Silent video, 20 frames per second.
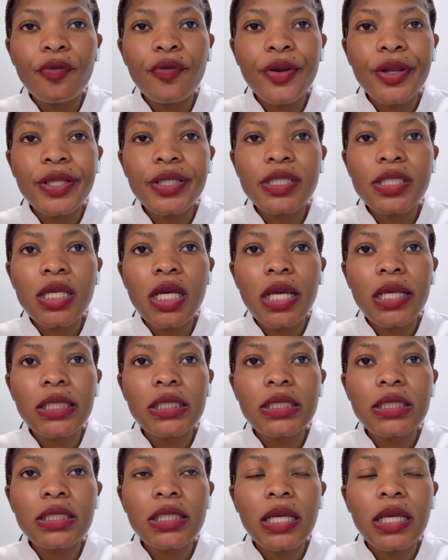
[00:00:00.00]

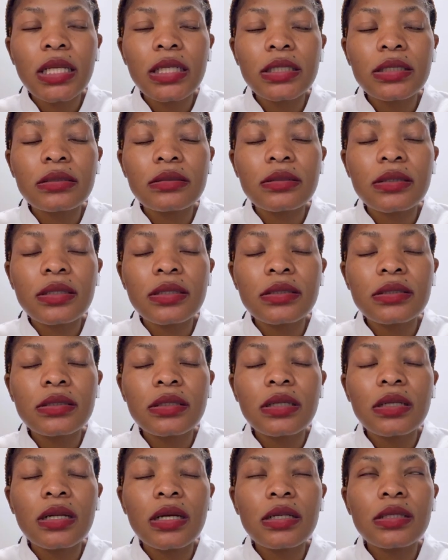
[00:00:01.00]
Princess, and there is
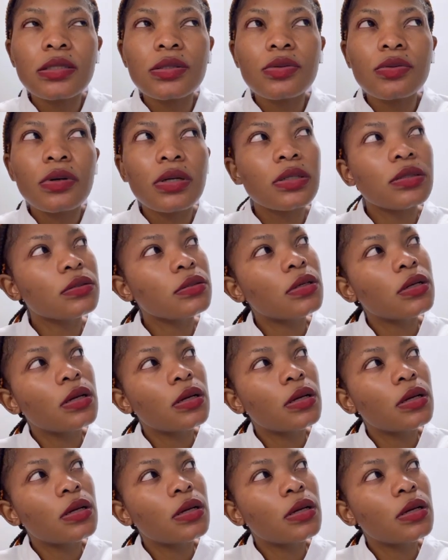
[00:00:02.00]
the last one.